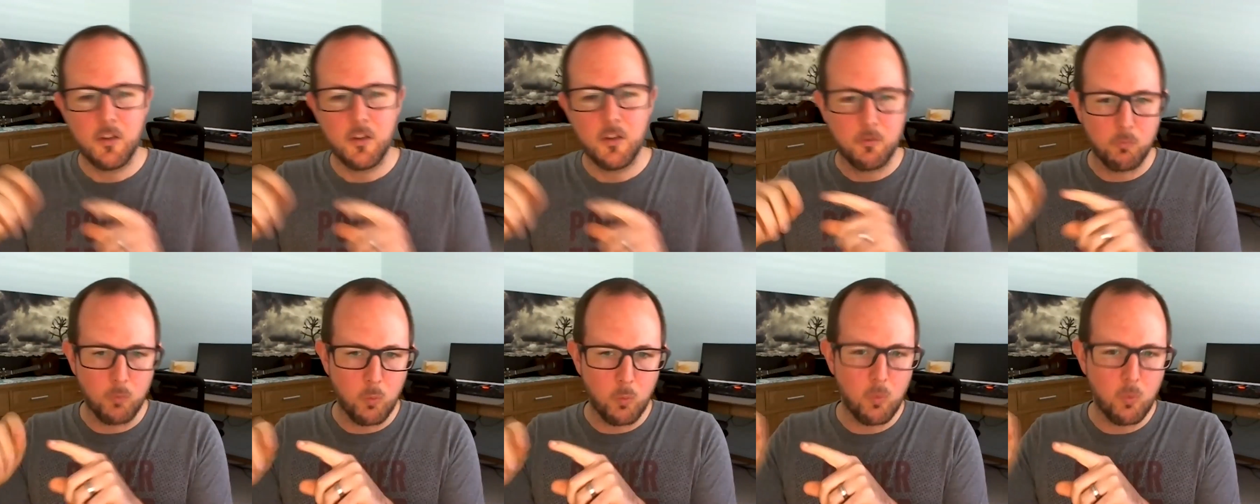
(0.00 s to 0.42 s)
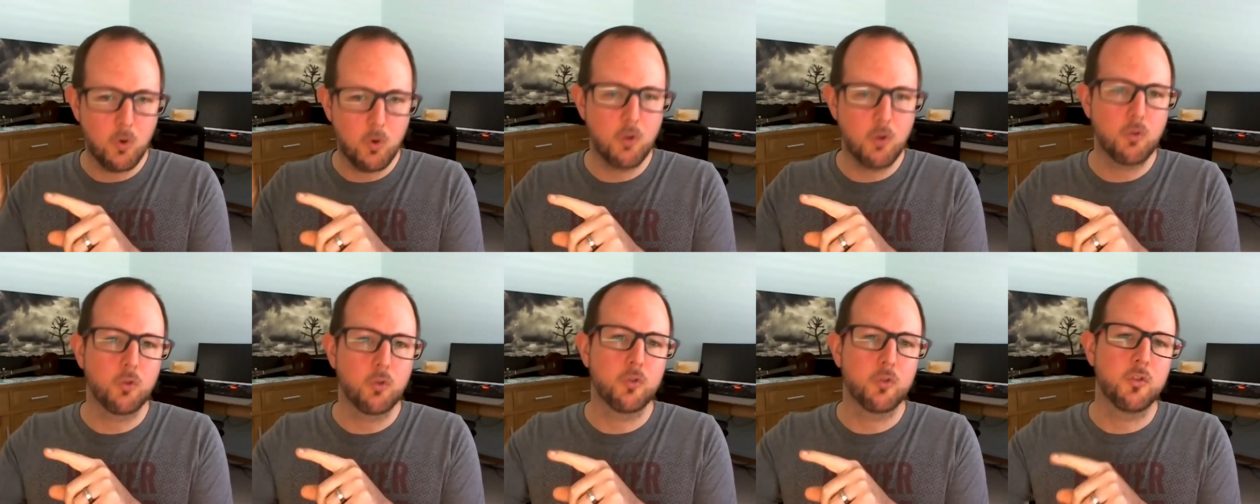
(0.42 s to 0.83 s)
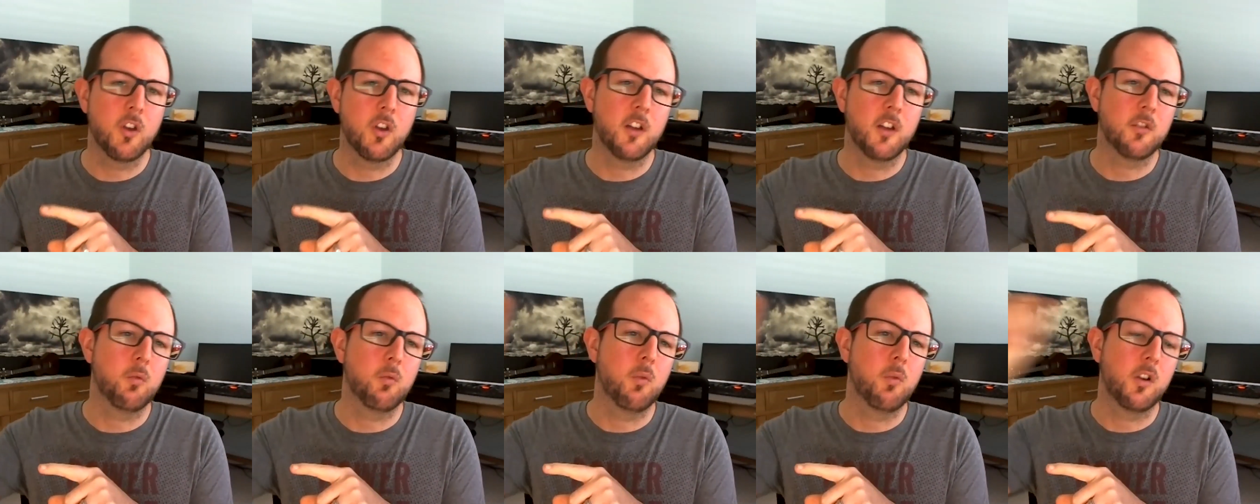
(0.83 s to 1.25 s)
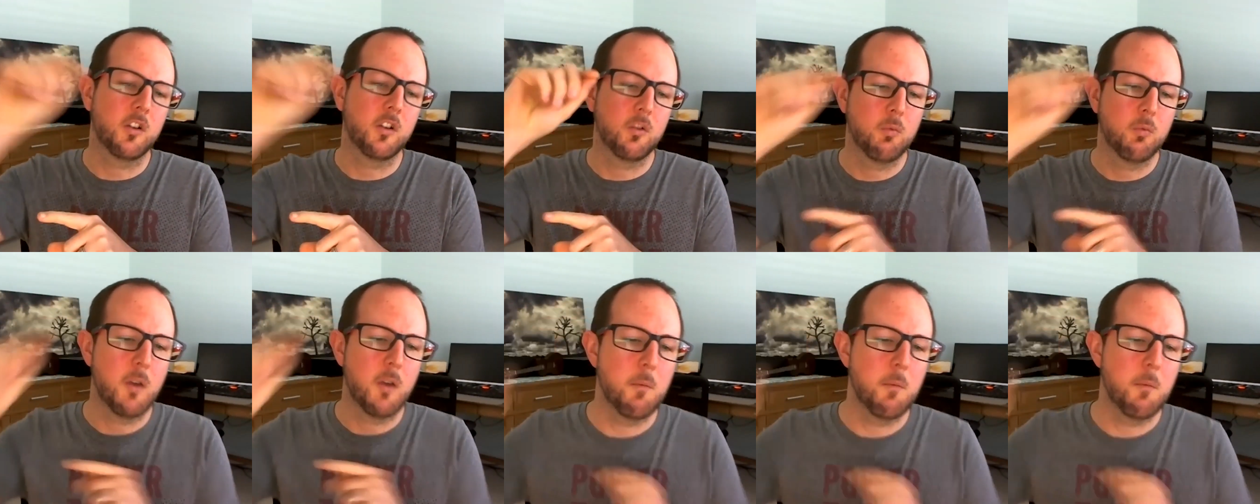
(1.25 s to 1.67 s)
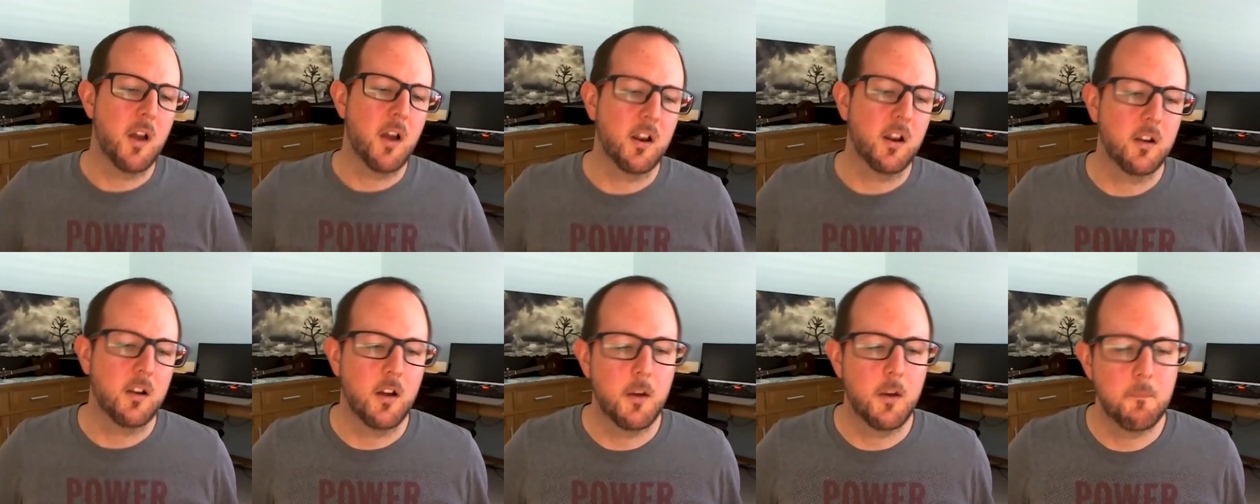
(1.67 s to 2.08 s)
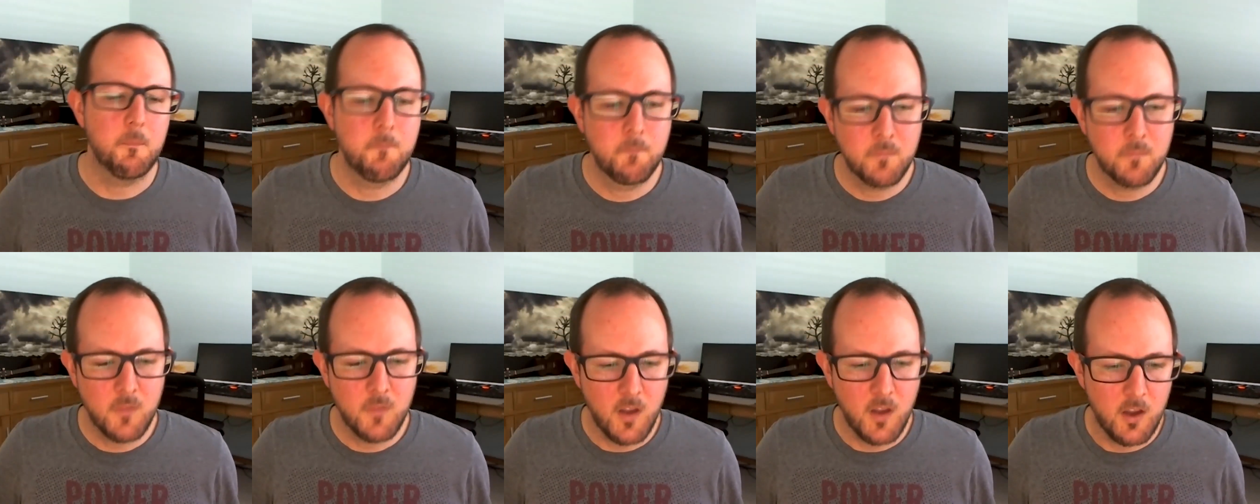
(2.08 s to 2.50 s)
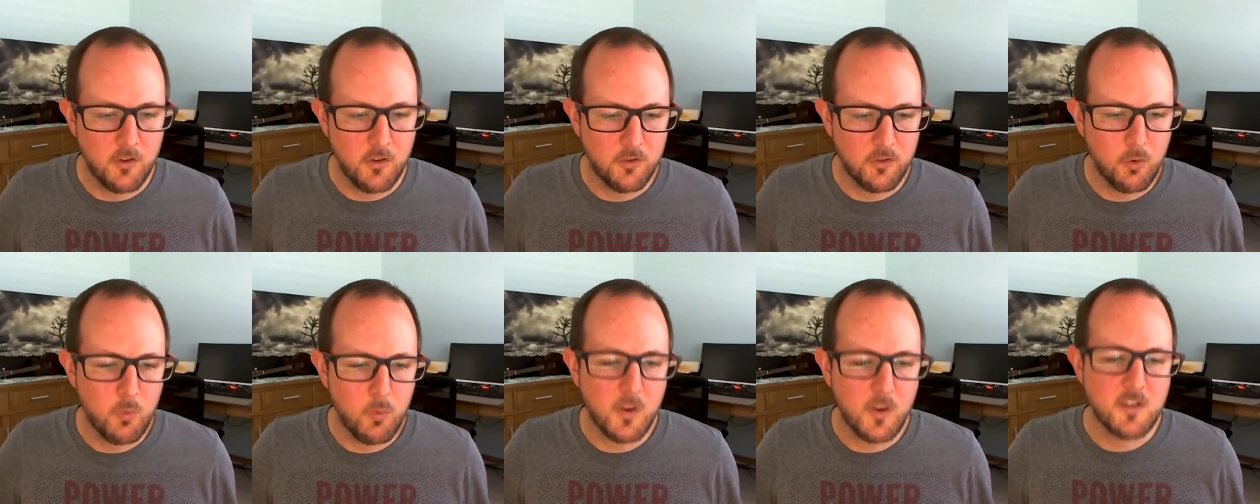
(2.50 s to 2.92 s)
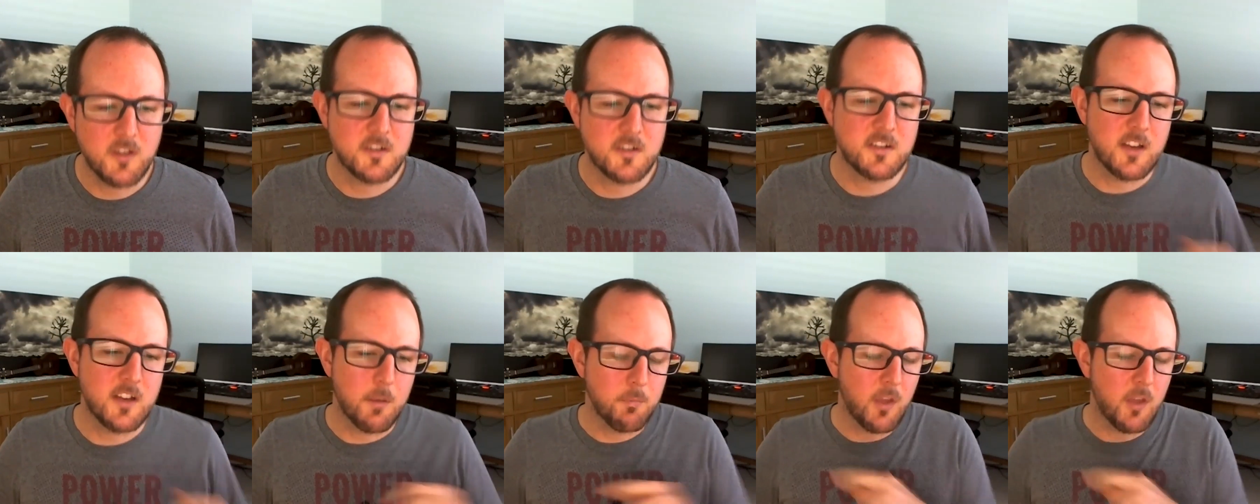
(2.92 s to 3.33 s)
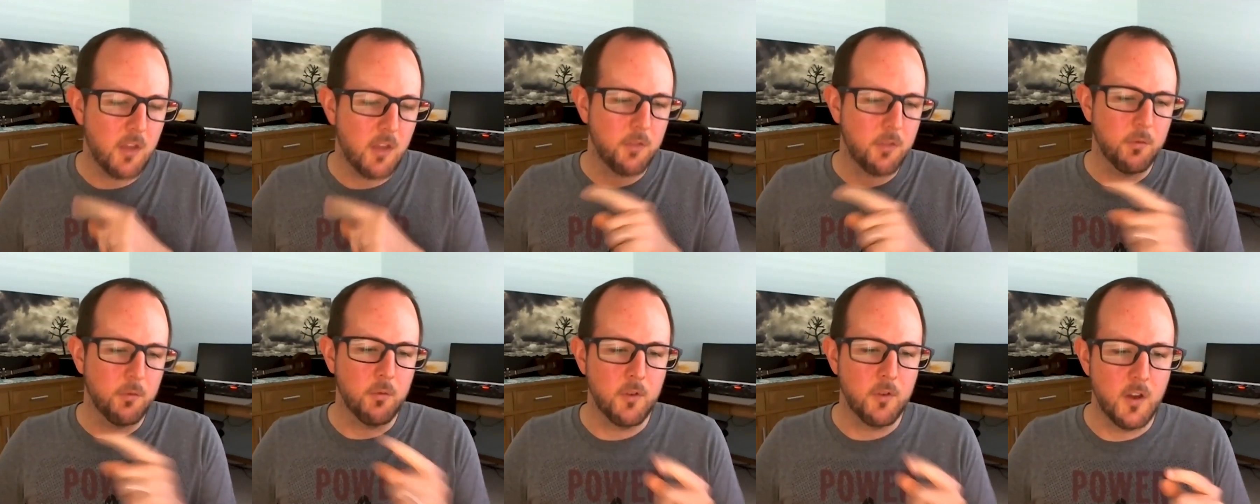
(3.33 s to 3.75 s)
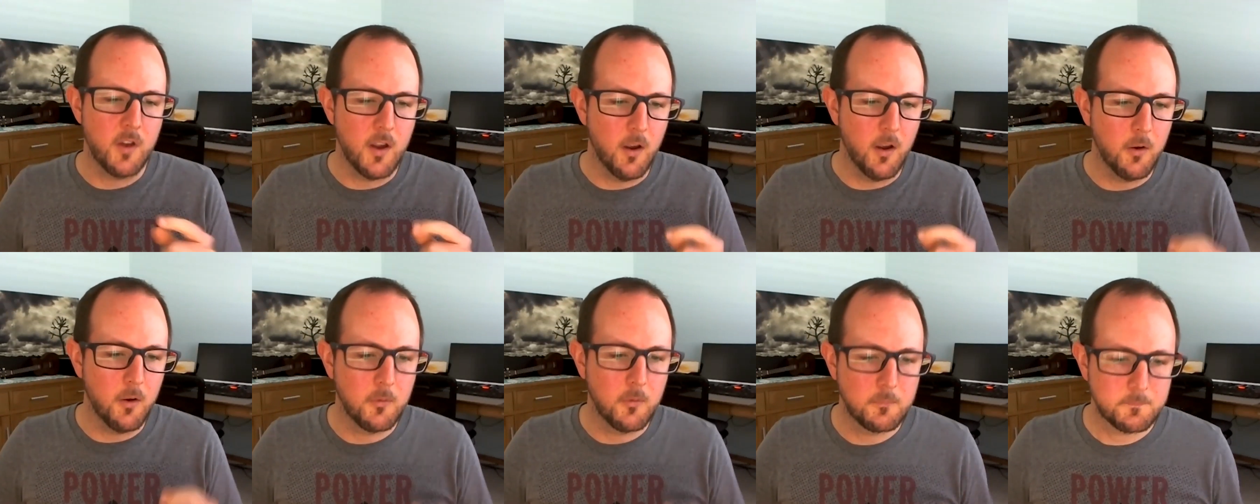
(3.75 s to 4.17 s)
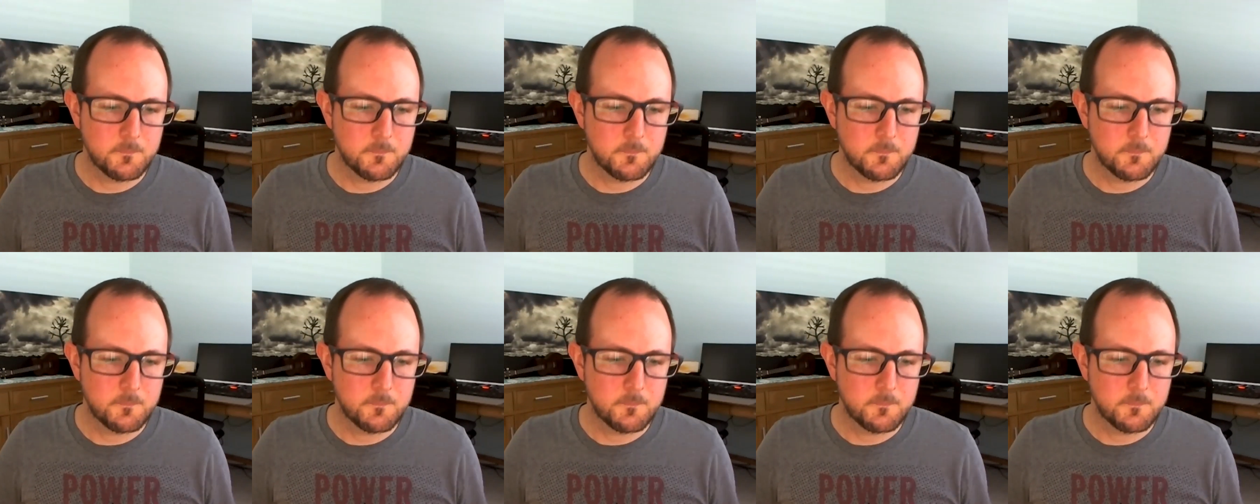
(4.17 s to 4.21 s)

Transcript: the reward will start to work its way back up. And so we can step that through now.